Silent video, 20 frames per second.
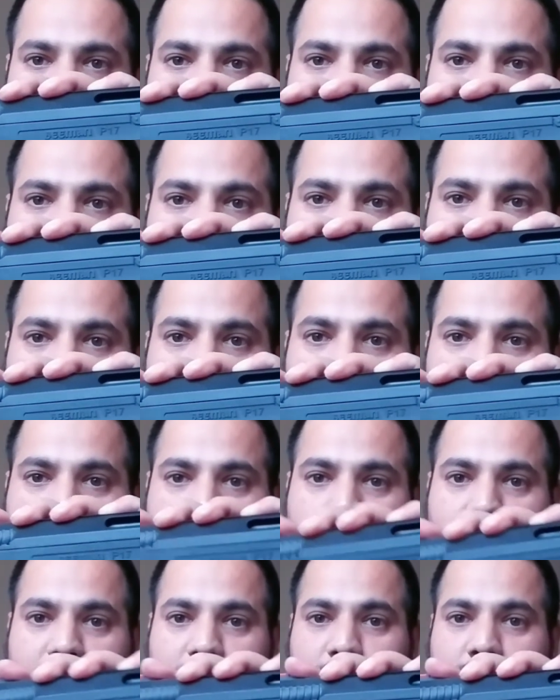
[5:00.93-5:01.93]
And it
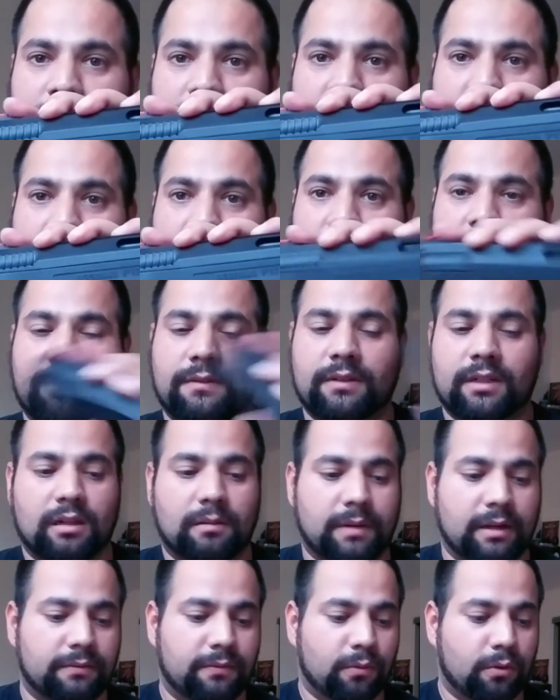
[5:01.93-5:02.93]
shoots a 177 at
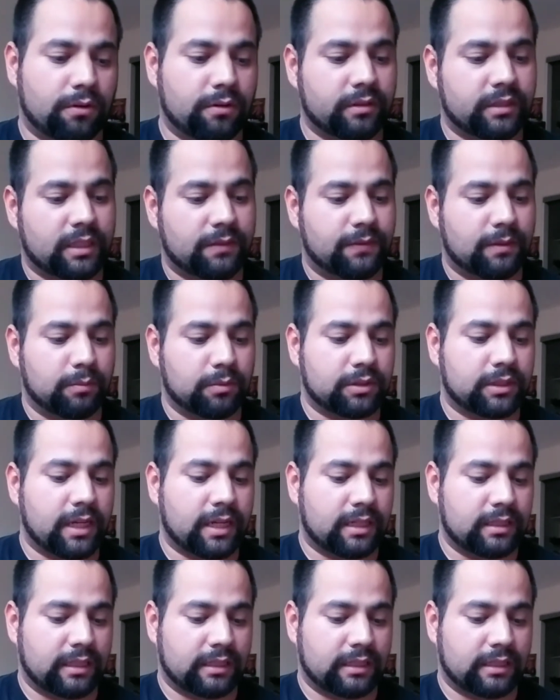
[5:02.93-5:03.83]
about 410 feet per second.